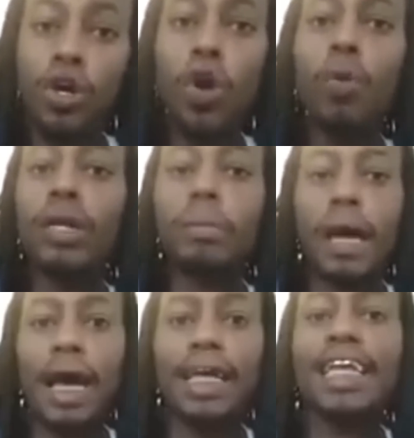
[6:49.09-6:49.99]
who was
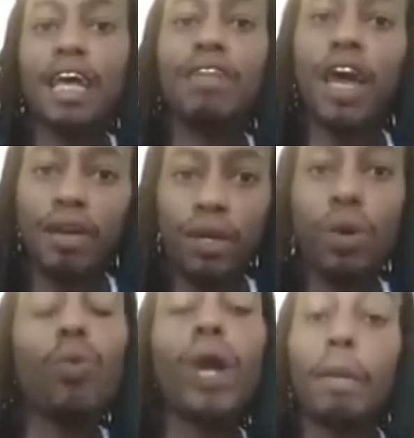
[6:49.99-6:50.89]
my safe
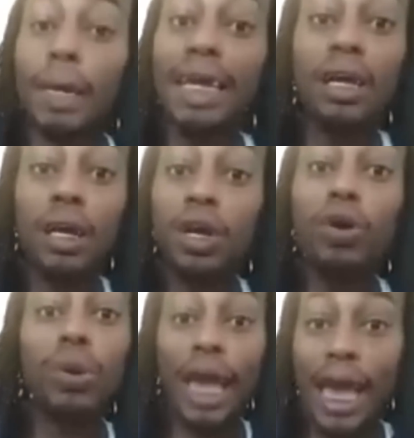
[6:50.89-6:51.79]
haven. Women
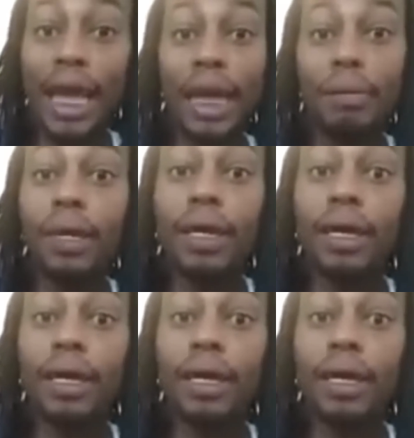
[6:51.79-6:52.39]
who came.